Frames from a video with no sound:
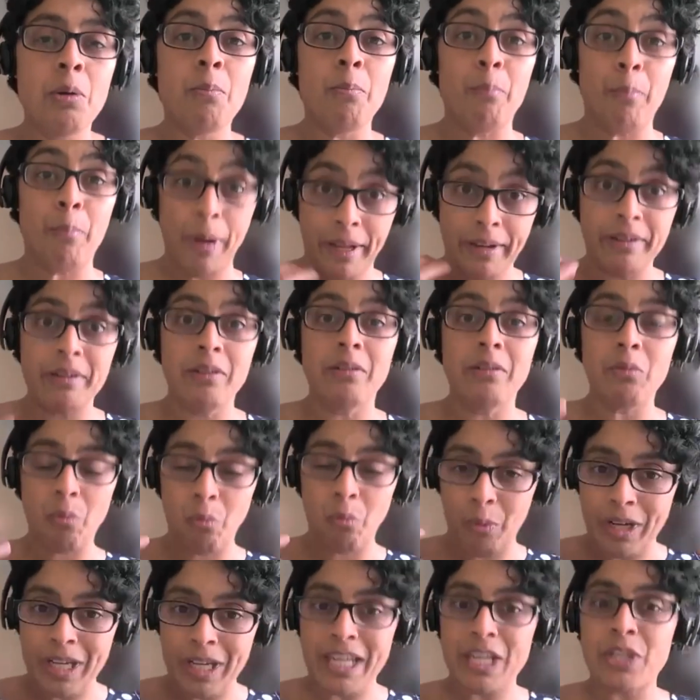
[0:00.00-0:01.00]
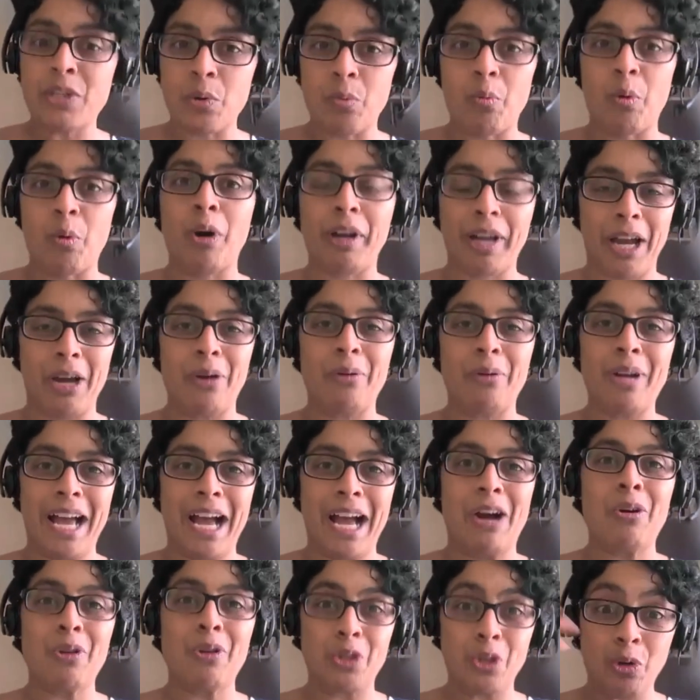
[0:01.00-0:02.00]
But we need to work out
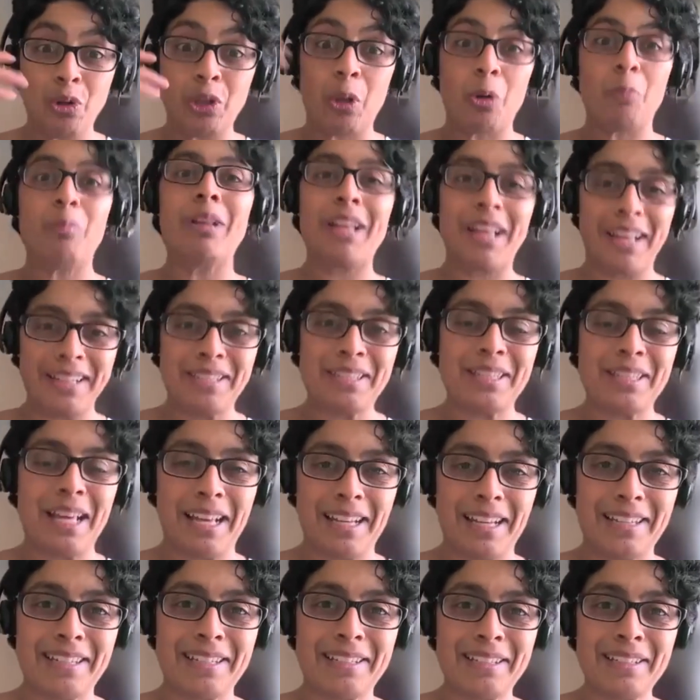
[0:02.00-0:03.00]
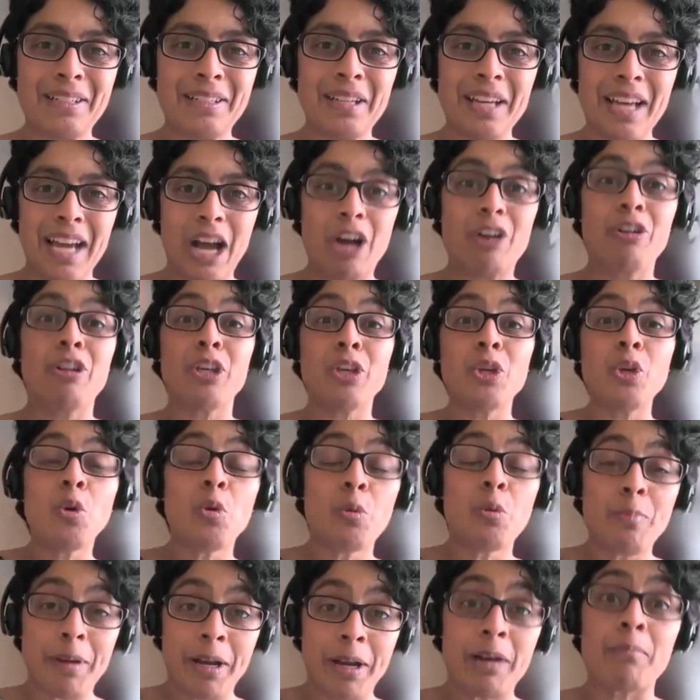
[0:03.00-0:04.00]
how you globalize that. How do you
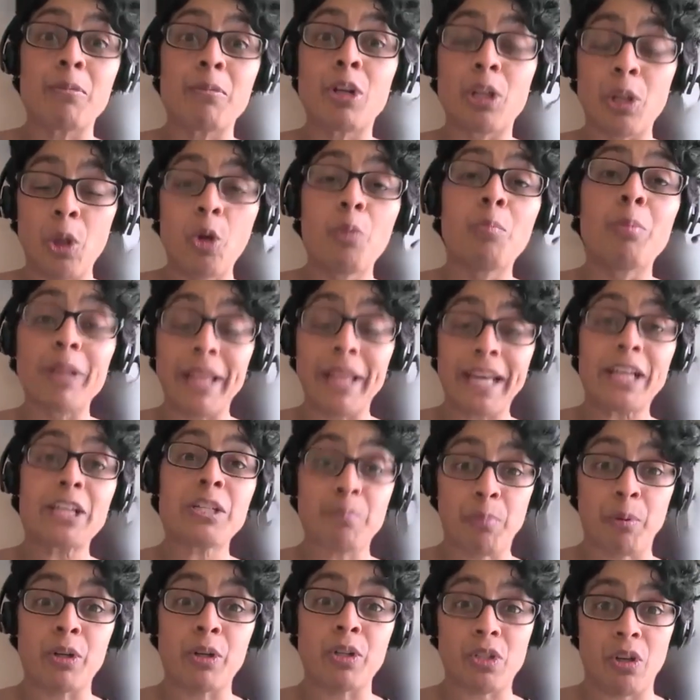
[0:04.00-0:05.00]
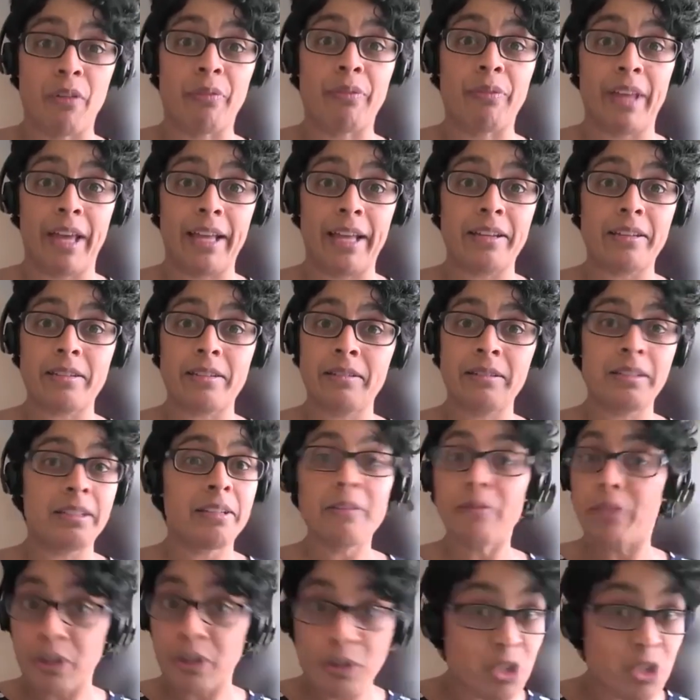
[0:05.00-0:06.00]
become global experts on that?
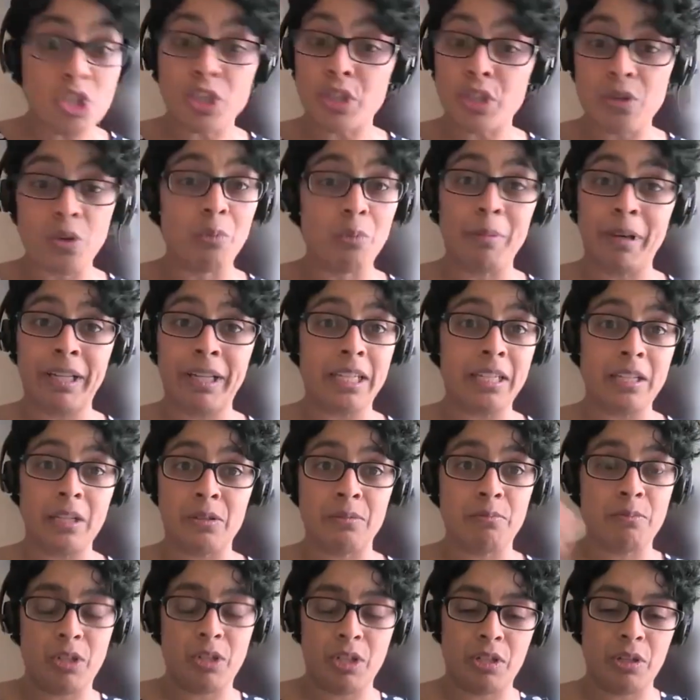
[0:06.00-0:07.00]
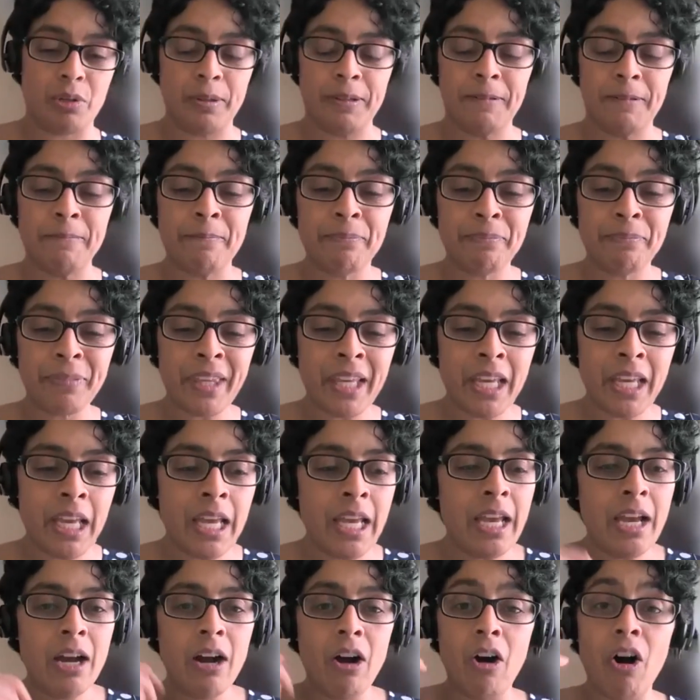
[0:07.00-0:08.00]
There's just no mechanism to do it.
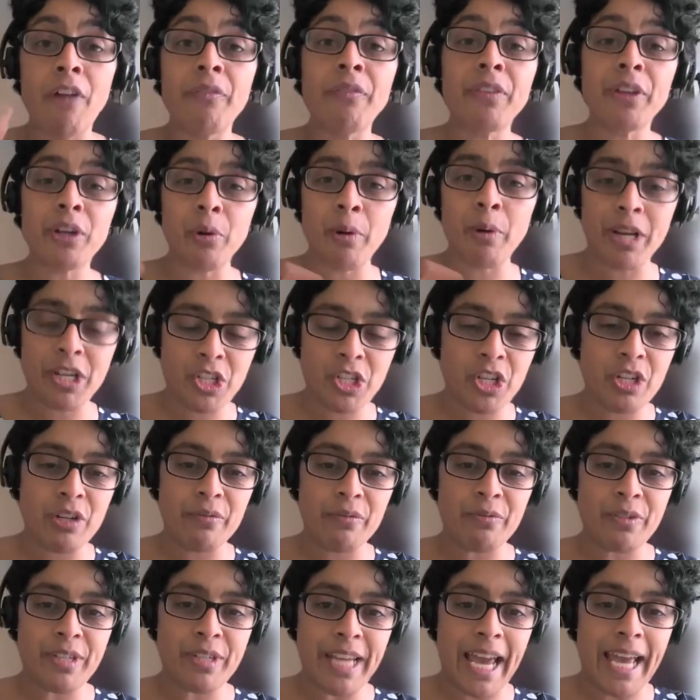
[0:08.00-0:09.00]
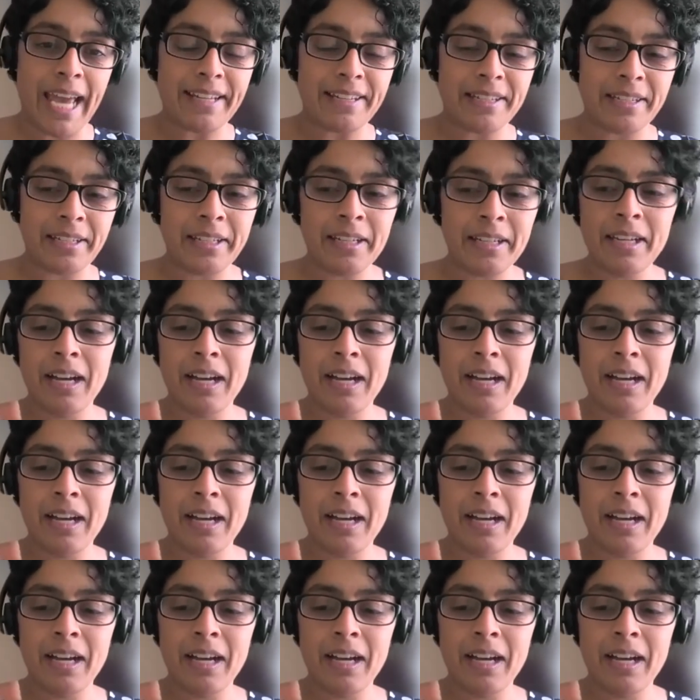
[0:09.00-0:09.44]
On the question of debt,